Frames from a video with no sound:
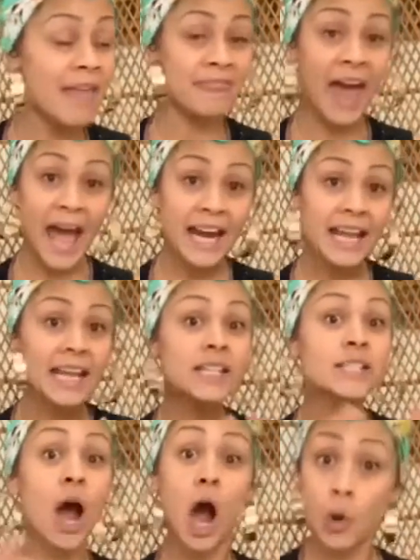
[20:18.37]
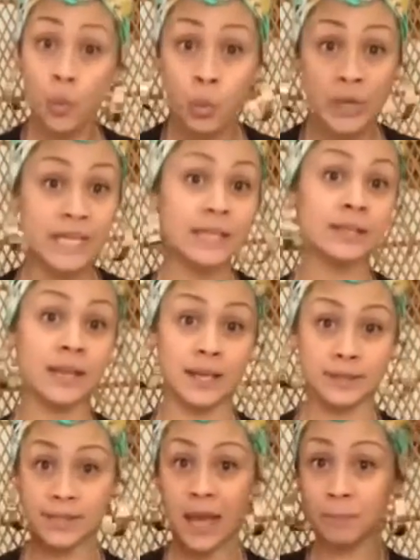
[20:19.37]
That is a
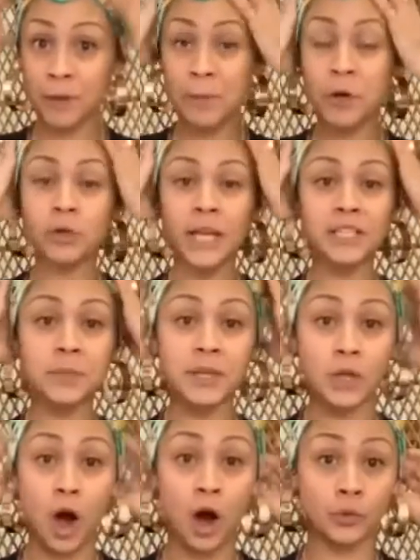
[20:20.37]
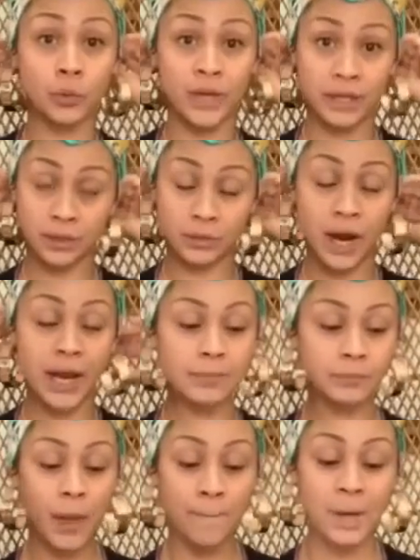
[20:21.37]
weakness. And people don't like to be called weak,
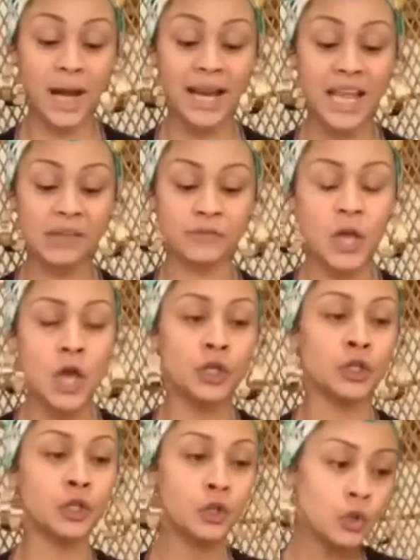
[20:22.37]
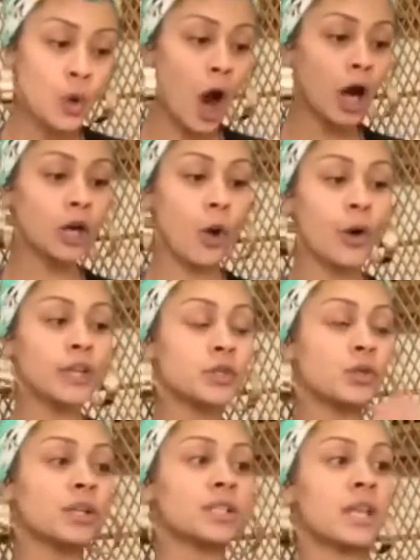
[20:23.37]
right? But if you are going
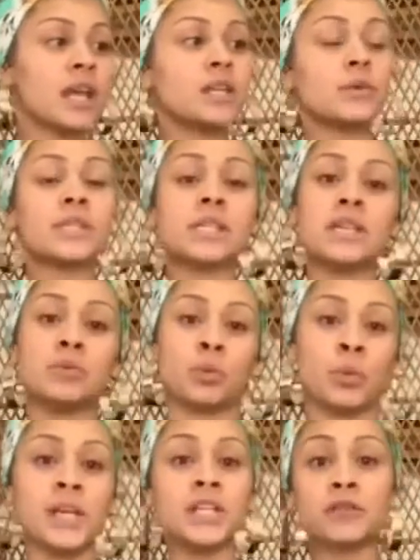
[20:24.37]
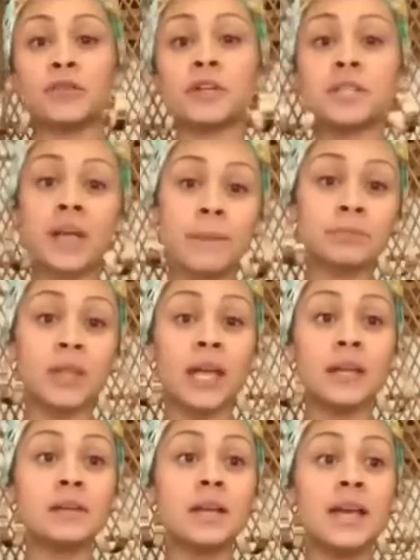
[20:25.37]
to continuously reach for
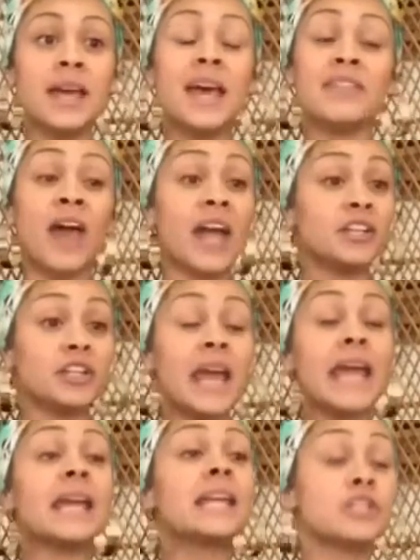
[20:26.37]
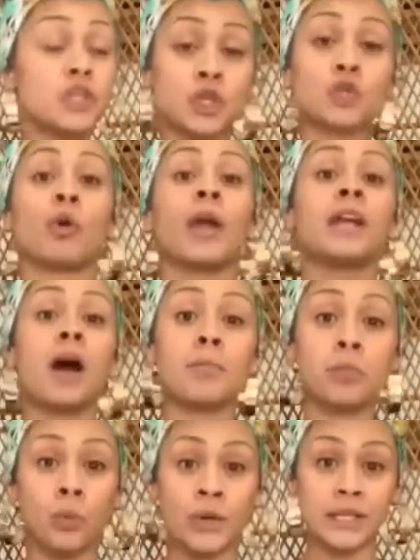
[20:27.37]
something, then it is straight
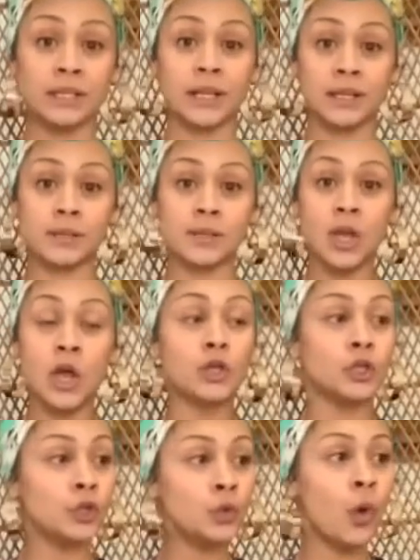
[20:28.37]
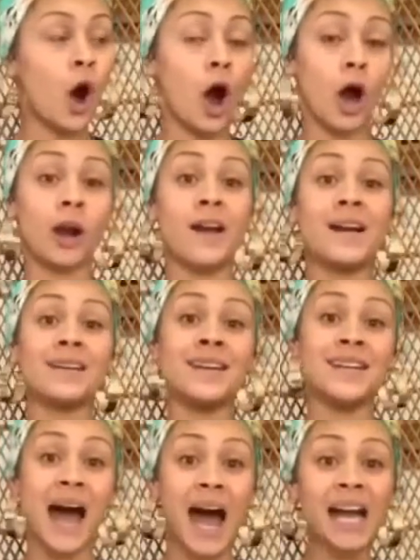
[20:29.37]
up weakness. You are
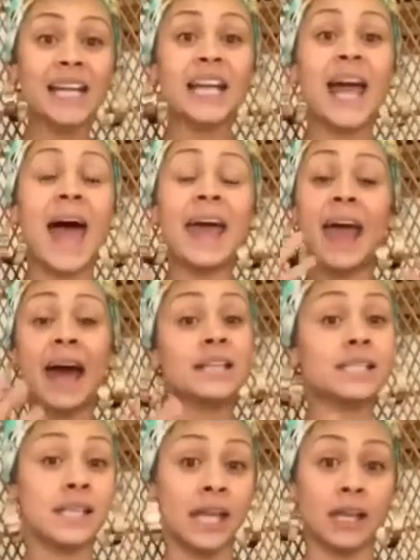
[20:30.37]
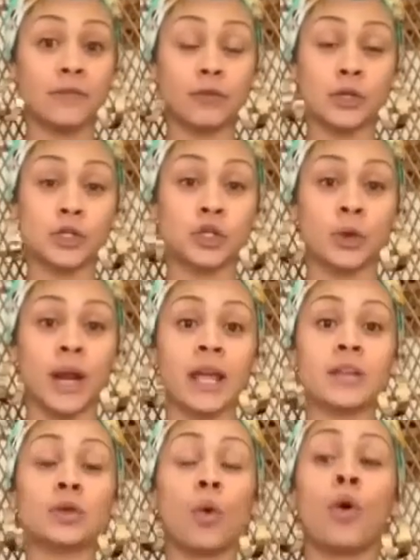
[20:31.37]
not asking for
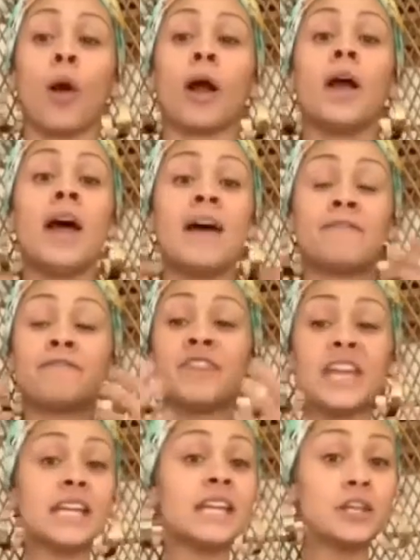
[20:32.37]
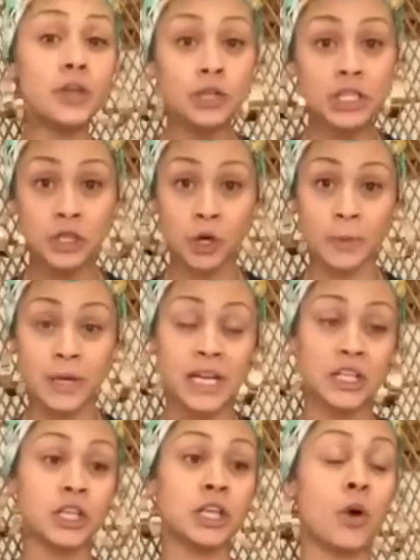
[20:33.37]
strength or feeding your
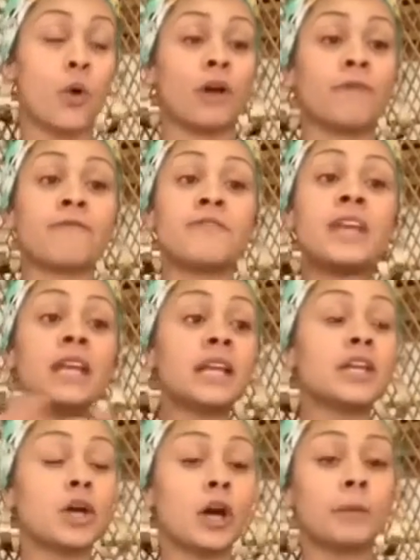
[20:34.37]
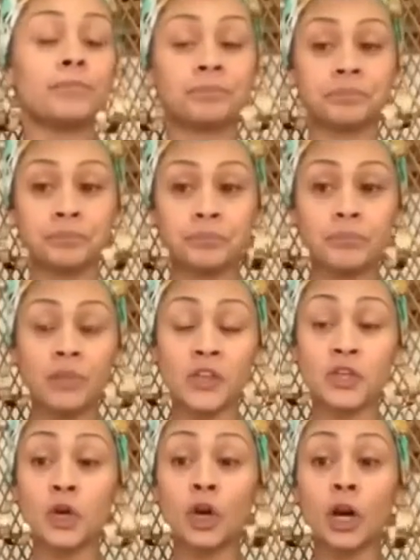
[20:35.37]
determination or feeding
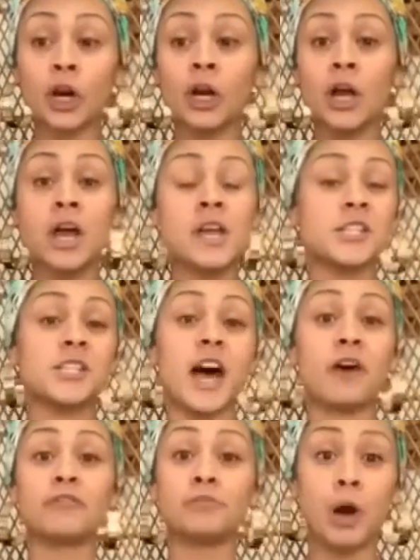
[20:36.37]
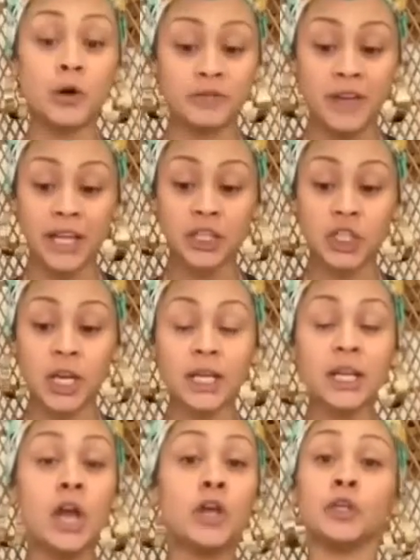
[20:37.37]
your
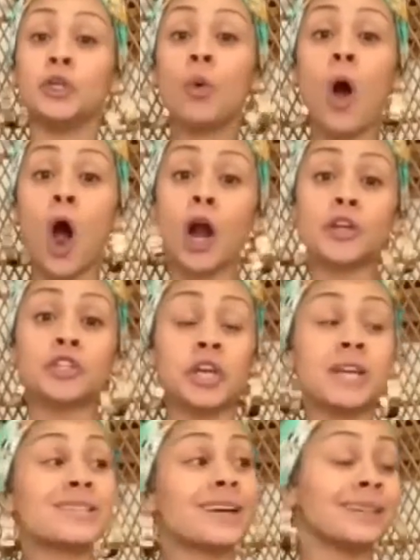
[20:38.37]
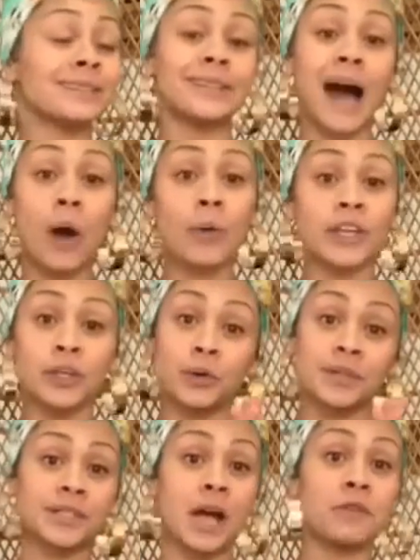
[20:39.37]
self-motivation. You are just allowing
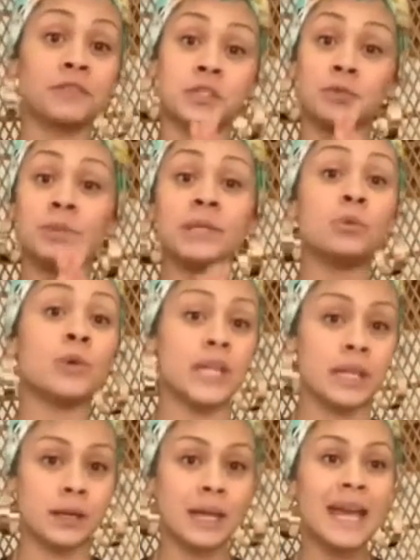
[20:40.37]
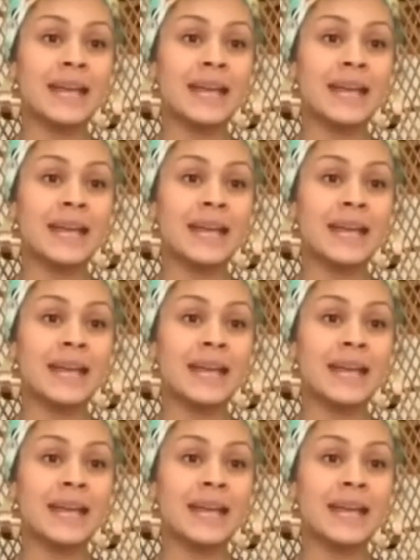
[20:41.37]
yourself to be weak.